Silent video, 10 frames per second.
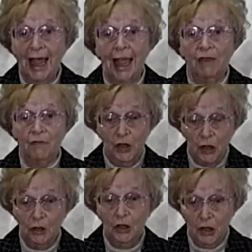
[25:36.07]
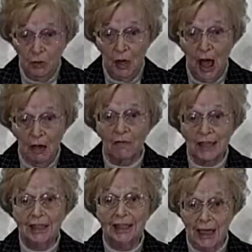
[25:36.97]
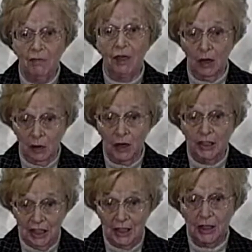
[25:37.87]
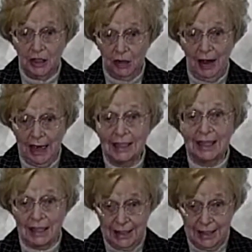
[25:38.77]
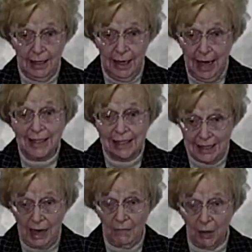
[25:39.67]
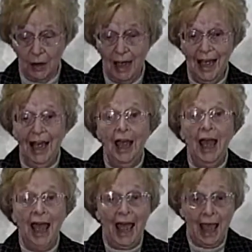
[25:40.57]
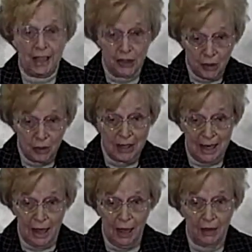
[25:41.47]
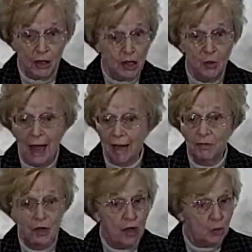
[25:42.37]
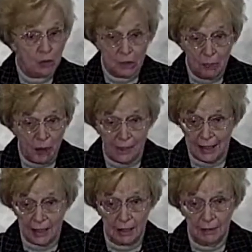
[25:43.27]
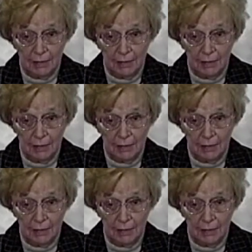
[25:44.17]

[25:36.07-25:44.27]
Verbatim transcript: If you do not receive the Lord Jesus Christ as, as Savior, at your death you have no spirit.